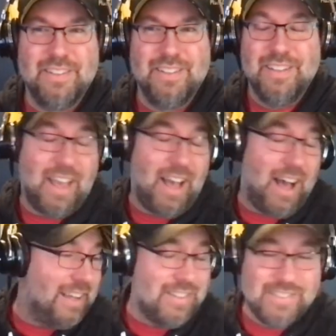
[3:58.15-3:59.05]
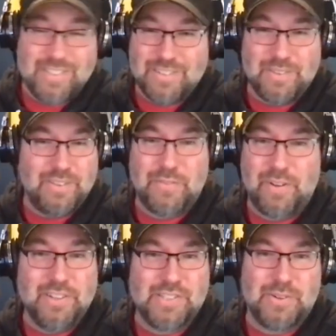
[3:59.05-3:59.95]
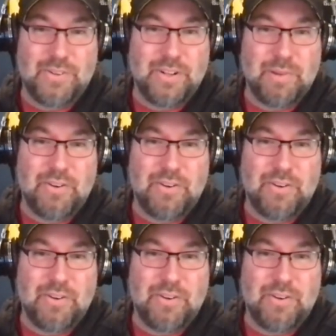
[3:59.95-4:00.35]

Yeah, I guess a uh, funny story about Earl